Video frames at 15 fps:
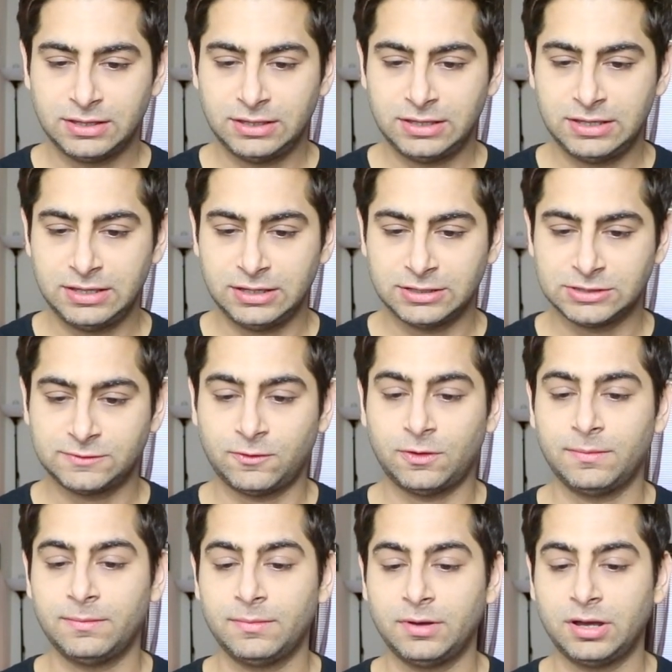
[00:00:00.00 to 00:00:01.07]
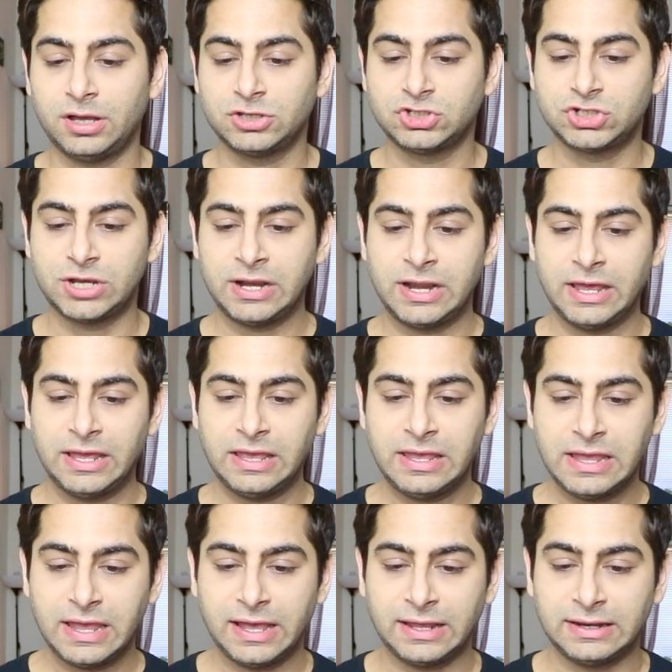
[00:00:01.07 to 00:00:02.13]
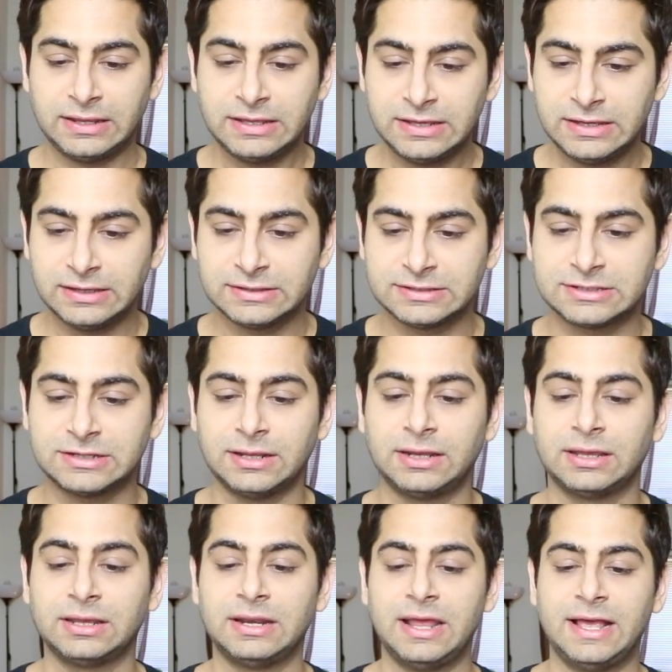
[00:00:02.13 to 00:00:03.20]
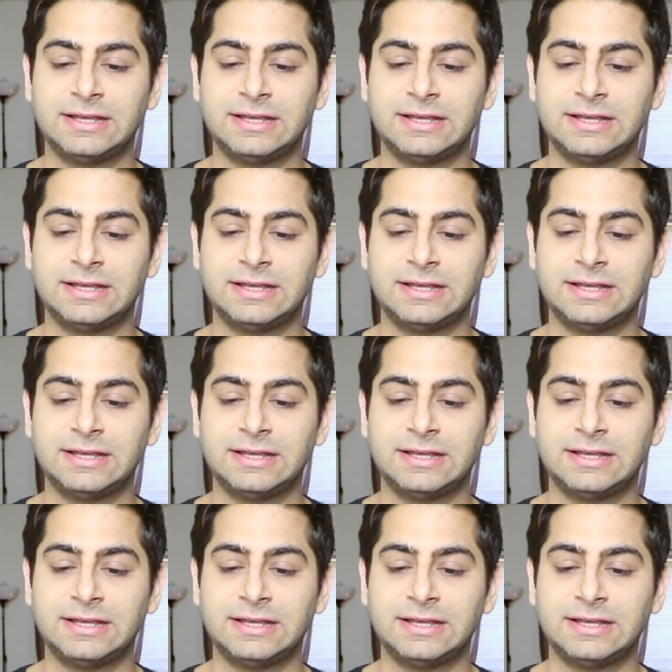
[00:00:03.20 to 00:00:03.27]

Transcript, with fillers: He is from Chennai and he is studying in